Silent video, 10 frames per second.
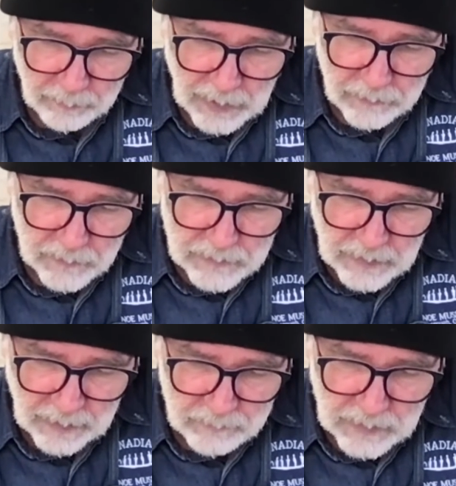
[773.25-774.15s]
about the
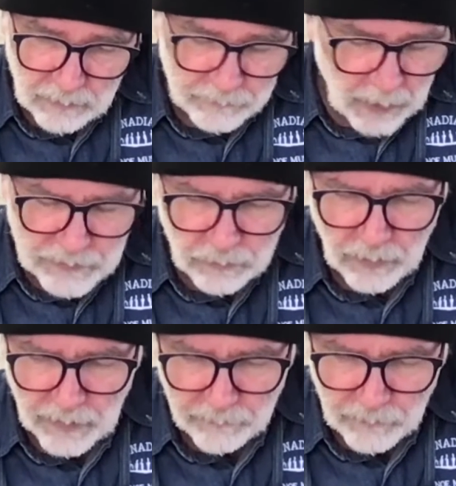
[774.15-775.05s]
same,
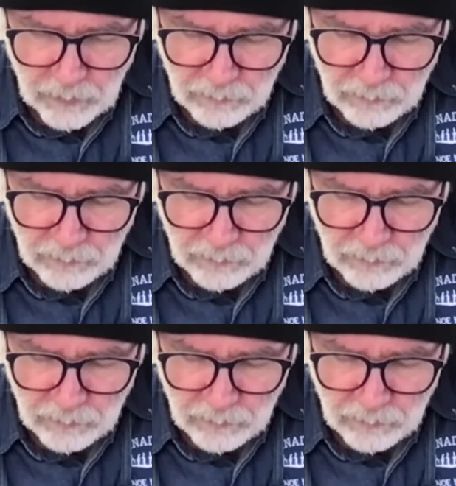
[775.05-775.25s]
a few